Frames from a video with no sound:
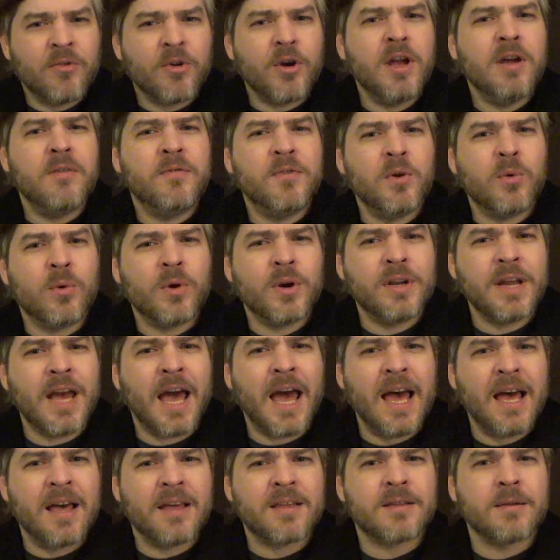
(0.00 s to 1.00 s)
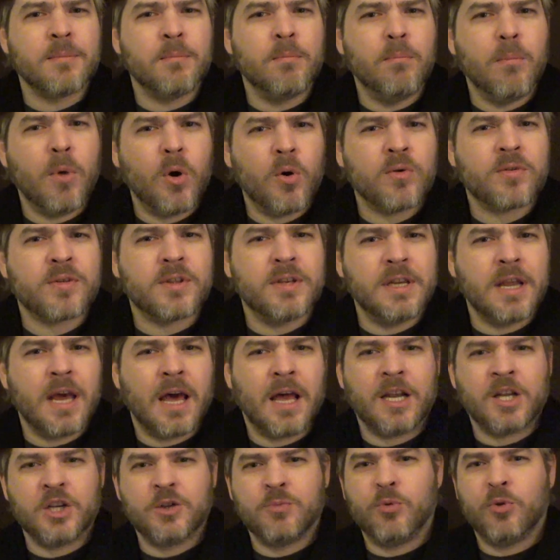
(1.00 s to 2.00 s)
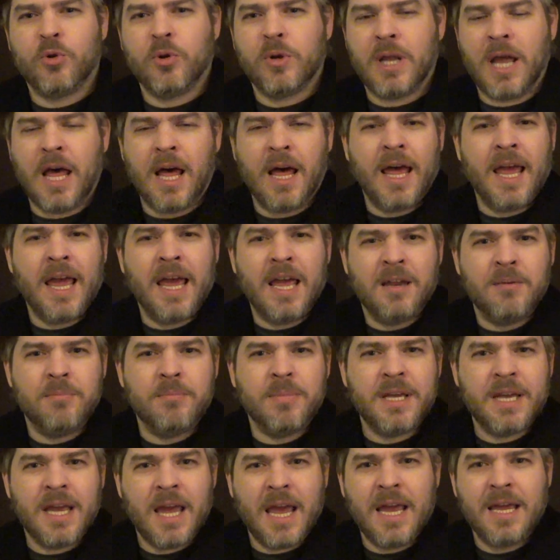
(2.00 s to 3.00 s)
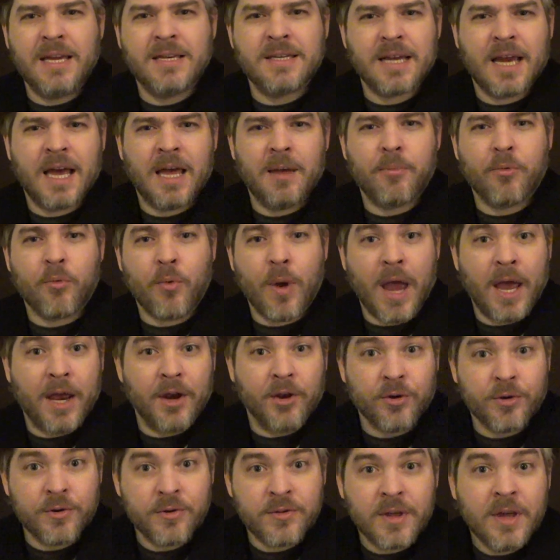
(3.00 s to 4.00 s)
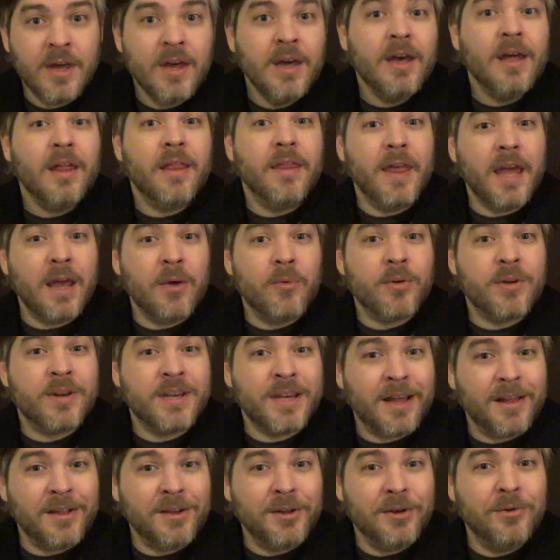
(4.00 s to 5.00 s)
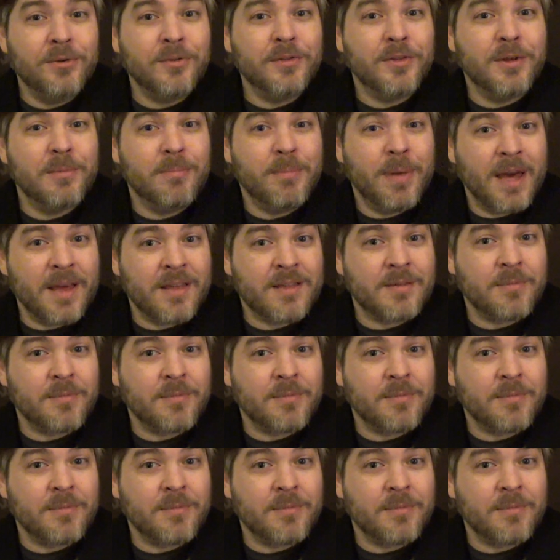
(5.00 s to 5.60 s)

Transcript: if you were to ask most knowledgeable NBA-type writers, they would tell you the best